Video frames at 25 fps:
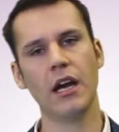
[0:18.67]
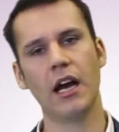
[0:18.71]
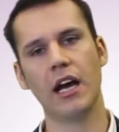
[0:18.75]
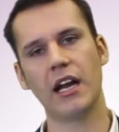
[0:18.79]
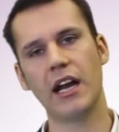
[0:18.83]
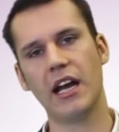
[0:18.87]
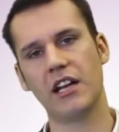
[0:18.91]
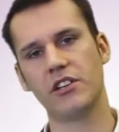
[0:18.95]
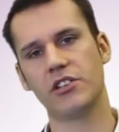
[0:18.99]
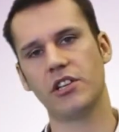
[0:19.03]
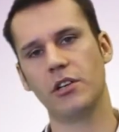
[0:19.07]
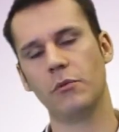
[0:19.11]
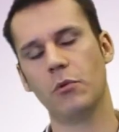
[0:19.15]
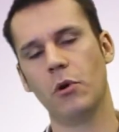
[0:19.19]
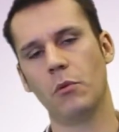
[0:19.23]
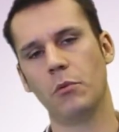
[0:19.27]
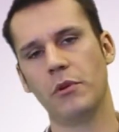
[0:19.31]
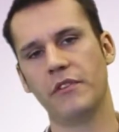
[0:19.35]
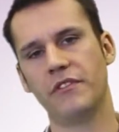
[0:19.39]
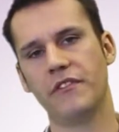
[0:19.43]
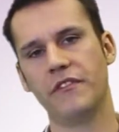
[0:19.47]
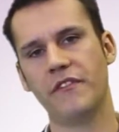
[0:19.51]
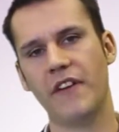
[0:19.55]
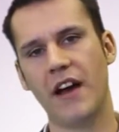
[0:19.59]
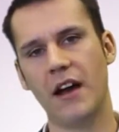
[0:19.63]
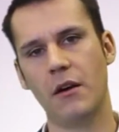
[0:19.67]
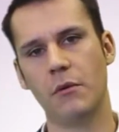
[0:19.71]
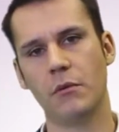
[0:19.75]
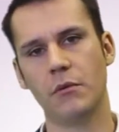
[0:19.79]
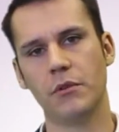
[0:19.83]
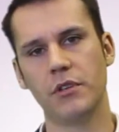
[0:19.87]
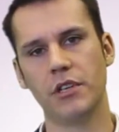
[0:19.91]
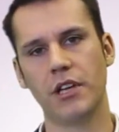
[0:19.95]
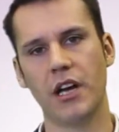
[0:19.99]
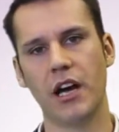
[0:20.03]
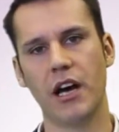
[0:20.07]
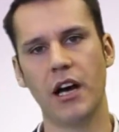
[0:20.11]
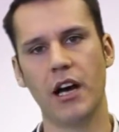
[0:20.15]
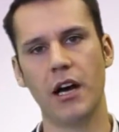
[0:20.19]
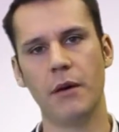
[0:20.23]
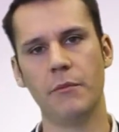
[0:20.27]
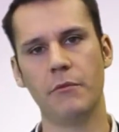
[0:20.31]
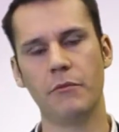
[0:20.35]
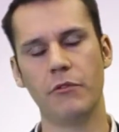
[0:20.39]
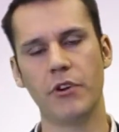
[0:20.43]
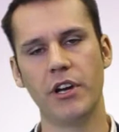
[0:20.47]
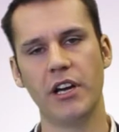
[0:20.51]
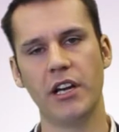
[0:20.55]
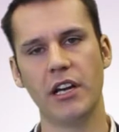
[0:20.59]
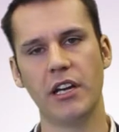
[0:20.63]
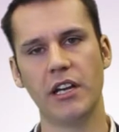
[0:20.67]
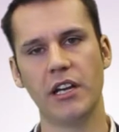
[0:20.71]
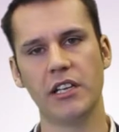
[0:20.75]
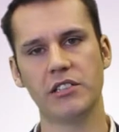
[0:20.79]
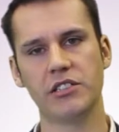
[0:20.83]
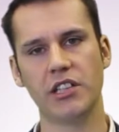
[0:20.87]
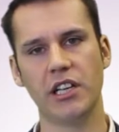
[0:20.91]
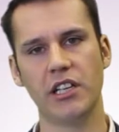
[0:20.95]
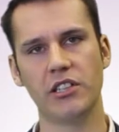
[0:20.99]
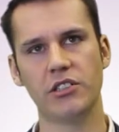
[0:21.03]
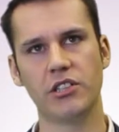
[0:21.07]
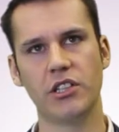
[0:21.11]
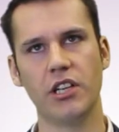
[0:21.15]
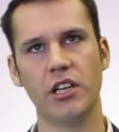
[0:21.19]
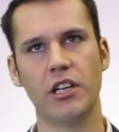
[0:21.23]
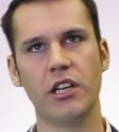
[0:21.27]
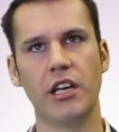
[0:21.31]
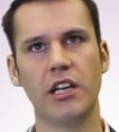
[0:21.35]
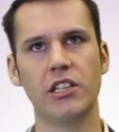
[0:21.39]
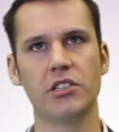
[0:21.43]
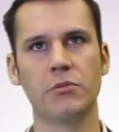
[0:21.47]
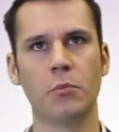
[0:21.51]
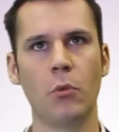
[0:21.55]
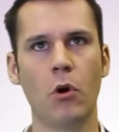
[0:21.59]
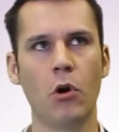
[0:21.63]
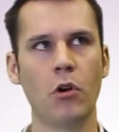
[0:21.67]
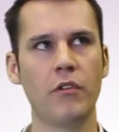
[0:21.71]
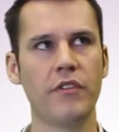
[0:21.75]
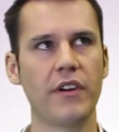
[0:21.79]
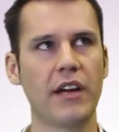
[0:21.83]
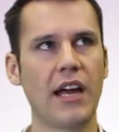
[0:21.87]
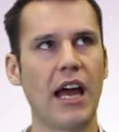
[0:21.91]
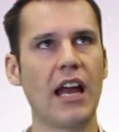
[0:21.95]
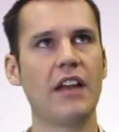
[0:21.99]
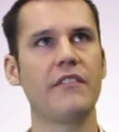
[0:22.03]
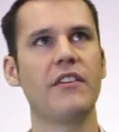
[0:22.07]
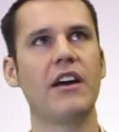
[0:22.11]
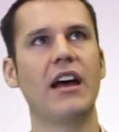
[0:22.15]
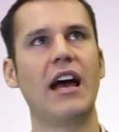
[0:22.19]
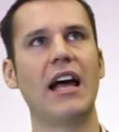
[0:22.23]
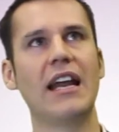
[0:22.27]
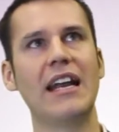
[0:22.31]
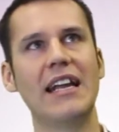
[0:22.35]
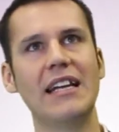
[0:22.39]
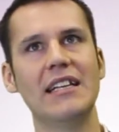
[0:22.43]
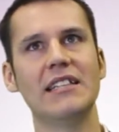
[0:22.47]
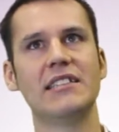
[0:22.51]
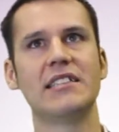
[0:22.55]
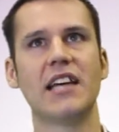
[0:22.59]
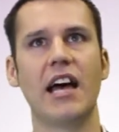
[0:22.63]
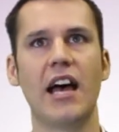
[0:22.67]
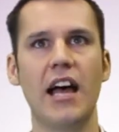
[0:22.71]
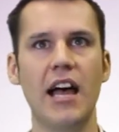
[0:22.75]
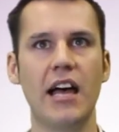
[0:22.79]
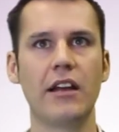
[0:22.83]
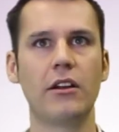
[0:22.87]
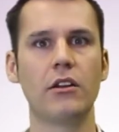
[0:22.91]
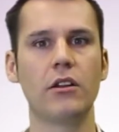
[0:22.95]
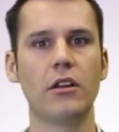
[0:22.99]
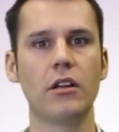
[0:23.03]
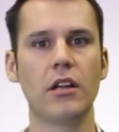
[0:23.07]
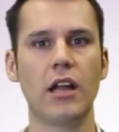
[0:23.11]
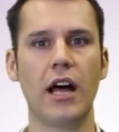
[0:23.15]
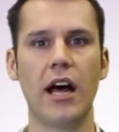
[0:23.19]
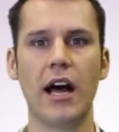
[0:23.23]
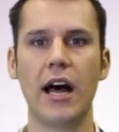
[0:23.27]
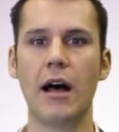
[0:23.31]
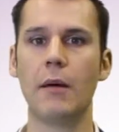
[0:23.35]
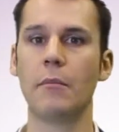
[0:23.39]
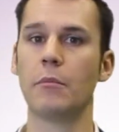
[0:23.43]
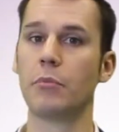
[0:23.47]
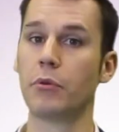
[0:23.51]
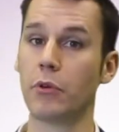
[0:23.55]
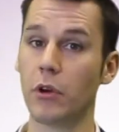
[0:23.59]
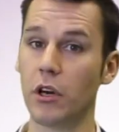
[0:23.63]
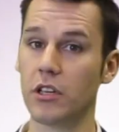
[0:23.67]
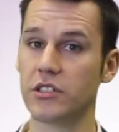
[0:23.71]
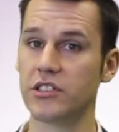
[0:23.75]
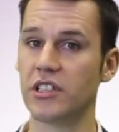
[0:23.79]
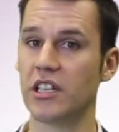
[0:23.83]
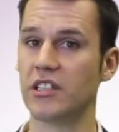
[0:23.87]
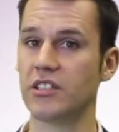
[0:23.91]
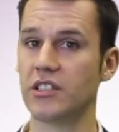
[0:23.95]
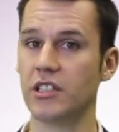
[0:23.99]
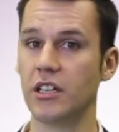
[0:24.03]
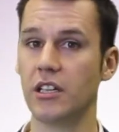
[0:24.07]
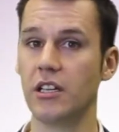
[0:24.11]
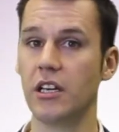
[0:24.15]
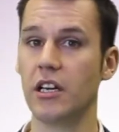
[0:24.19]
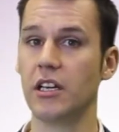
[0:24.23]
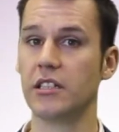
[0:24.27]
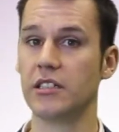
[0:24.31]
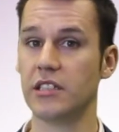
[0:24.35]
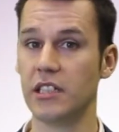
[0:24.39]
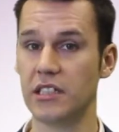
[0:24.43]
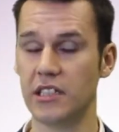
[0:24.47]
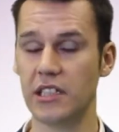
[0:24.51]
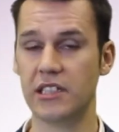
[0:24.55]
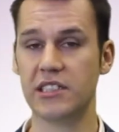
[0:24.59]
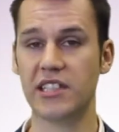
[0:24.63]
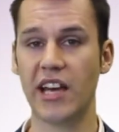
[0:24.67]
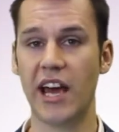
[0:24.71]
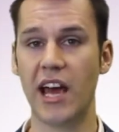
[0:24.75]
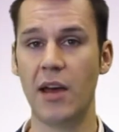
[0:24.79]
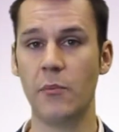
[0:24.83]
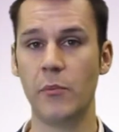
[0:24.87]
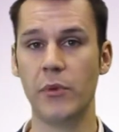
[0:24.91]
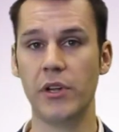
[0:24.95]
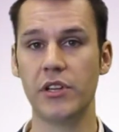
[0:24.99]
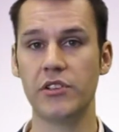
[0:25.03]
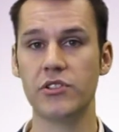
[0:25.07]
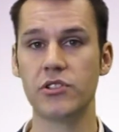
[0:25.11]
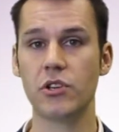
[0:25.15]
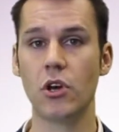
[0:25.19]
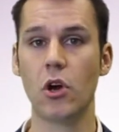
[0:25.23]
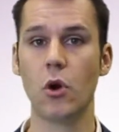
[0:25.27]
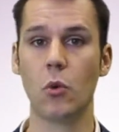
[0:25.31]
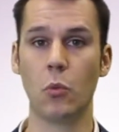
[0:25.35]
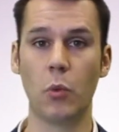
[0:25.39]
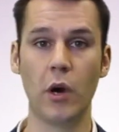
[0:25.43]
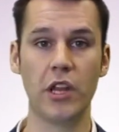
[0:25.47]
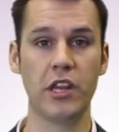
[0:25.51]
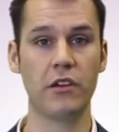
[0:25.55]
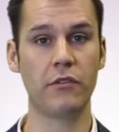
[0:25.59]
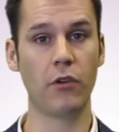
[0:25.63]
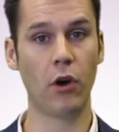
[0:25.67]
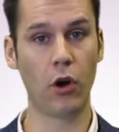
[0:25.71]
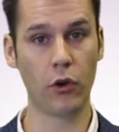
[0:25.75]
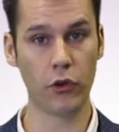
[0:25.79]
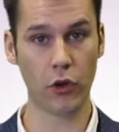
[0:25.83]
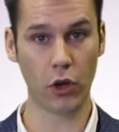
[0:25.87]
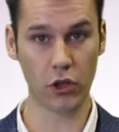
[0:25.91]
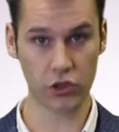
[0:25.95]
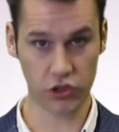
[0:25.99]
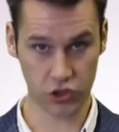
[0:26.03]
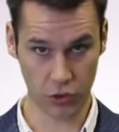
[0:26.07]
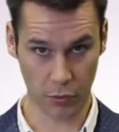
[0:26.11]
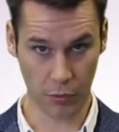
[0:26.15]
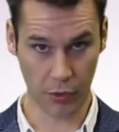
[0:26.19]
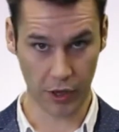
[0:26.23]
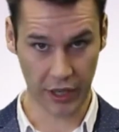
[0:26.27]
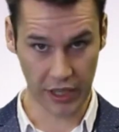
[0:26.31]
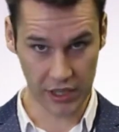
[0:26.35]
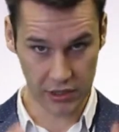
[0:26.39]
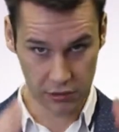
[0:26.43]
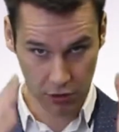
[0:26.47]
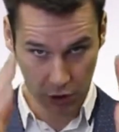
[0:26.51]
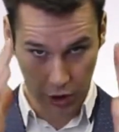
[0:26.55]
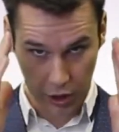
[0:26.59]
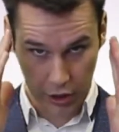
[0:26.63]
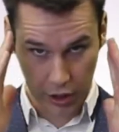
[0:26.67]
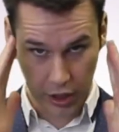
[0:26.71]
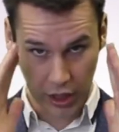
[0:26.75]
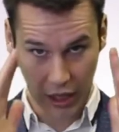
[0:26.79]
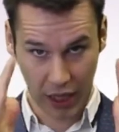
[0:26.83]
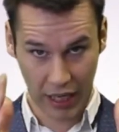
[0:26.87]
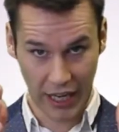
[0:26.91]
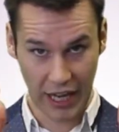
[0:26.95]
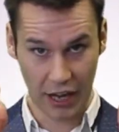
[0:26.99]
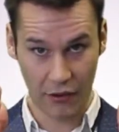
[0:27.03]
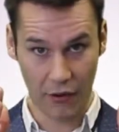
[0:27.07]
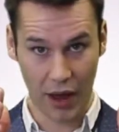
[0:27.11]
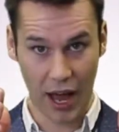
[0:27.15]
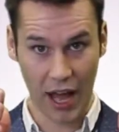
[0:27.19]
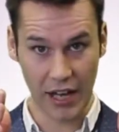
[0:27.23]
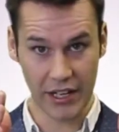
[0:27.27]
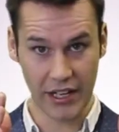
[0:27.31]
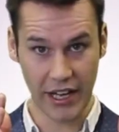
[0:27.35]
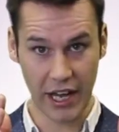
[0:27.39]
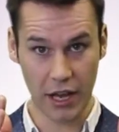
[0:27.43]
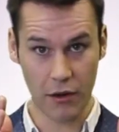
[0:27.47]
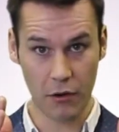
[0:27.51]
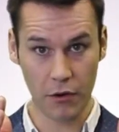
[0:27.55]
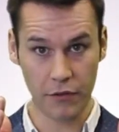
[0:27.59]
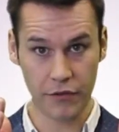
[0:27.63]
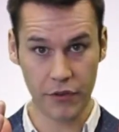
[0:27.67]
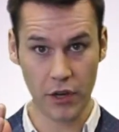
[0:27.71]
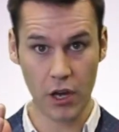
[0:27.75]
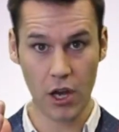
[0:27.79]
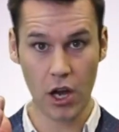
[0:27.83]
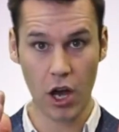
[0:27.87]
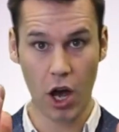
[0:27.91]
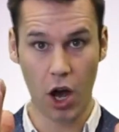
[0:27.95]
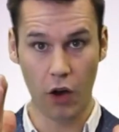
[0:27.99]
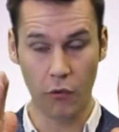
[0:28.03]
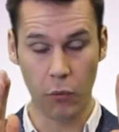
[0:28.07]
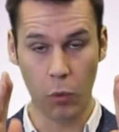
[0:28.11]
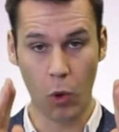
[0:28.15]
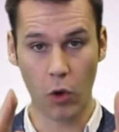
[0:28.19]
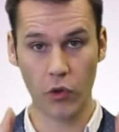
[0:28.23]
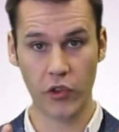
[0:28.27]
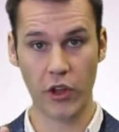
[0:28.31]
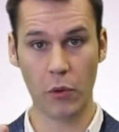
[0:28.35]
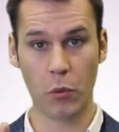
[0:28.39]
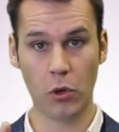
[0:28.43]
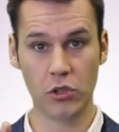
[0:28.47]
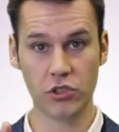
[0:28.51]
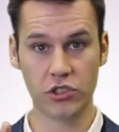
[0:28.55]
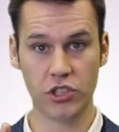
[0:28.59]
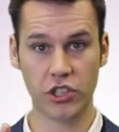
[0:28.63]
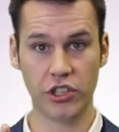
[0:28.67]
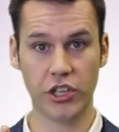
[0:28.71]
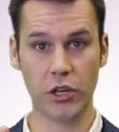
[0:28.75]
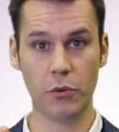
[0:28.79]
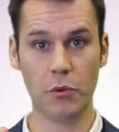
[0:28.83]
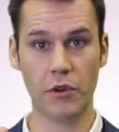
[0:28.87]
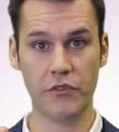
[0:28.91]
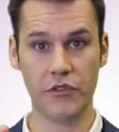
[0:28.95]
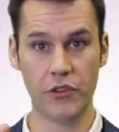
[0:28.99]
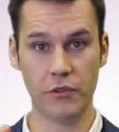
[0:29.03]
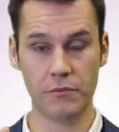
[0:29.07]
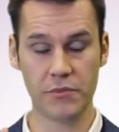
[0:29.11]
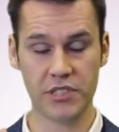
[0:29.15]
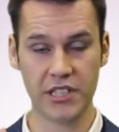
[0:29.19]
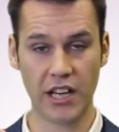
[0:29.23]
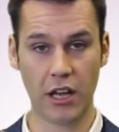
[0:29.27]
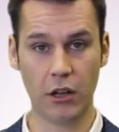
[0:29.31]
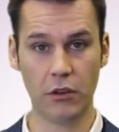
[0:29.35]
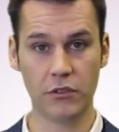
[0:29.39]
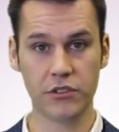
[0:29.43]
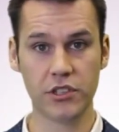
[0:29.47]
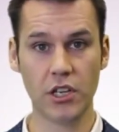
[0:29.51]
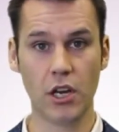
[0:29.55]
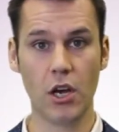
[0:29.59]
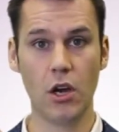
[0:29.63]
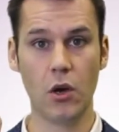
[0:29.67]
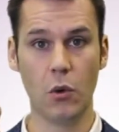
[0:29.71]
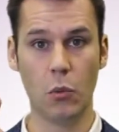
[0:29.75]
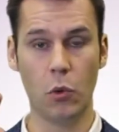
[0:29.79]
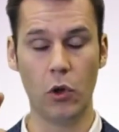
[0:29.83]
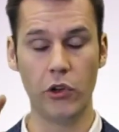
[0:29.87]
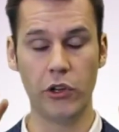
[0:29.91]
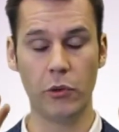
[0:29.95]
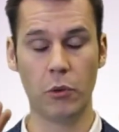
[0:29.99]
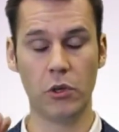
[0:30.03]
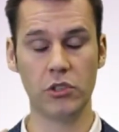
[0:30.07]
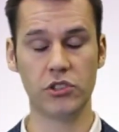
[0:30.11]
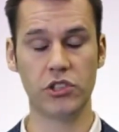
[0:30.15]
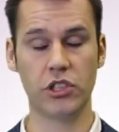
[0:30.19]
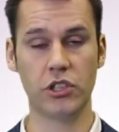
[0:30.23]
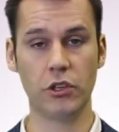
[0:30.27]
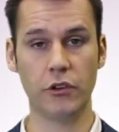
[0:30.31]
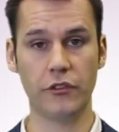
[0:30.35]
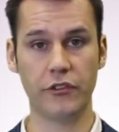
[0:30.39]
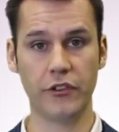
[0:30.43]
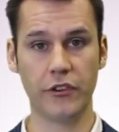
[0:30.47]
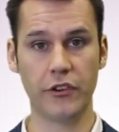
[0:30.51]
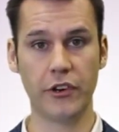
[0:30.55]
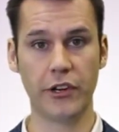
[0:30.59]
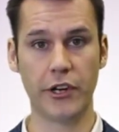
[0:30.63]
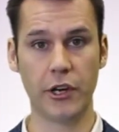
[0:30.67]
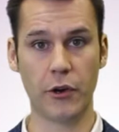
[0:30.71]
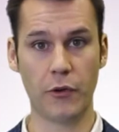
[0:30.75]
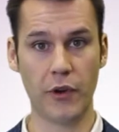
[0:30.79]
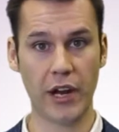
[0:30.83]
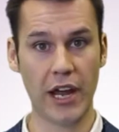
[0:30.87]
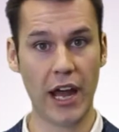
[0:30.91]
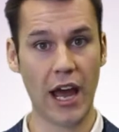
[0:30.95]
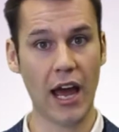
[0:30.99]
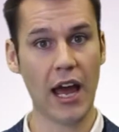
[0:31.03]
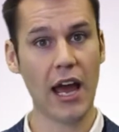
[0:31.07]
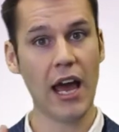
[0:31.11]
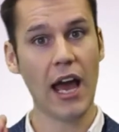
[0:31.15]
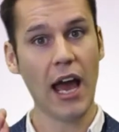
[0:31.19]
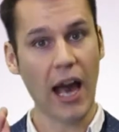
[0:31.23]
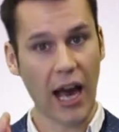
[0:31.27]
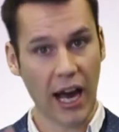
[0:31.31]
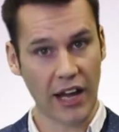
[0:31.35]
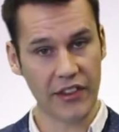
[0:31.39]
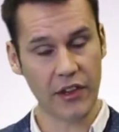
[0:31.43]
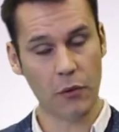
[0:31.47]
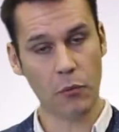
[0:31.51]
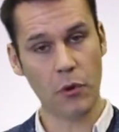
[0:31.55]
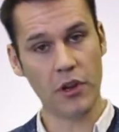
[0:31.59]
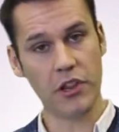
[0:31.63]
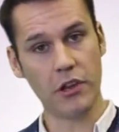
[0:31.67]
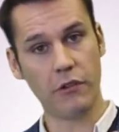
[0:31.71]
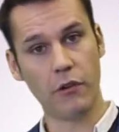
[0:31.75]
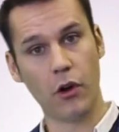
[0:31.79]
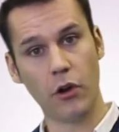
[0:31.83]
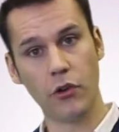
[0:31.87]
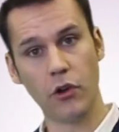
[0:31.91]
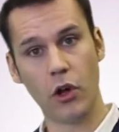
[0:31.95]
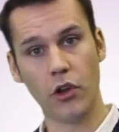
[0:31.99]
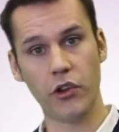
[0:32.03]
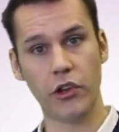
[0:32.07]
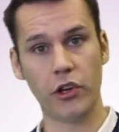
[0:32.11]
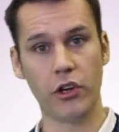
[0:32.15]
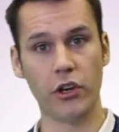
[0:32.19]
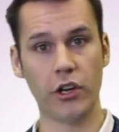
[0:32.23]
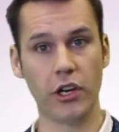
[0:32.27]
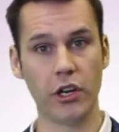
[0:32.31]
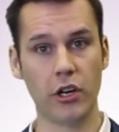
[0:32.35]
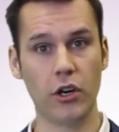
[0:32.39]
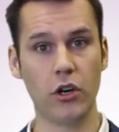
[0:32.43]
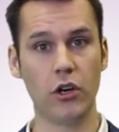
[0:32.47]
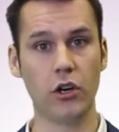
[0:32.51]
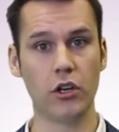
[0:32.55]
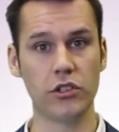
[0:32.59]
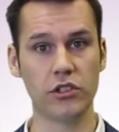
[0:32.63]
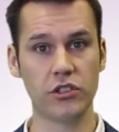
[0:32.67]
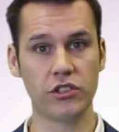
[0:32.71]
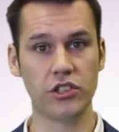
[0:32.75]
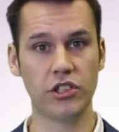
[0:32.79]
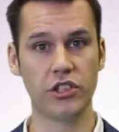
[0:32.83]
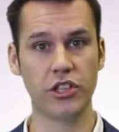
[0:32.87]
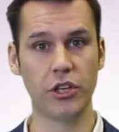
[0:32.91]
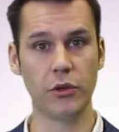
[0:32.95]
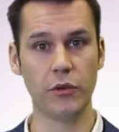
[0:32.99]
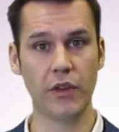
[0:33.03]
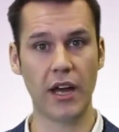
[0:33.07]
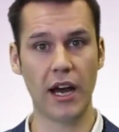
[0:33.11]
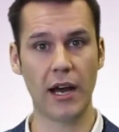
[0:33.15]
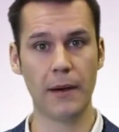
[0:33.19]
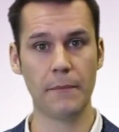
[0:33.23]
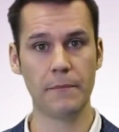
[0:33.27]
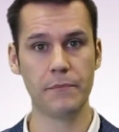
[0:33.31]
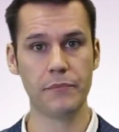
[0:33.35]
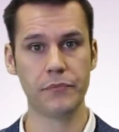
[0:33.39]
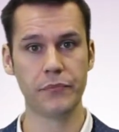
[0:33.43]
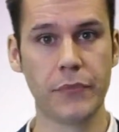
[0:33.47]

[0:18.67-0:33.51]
And actually what we've found really is that it's more of a kind of an internal process that determines whether or not somebody's got a clear idea of what they want to do with themselves, what they want to do for a career, and then whether or not they're going to go on to do that.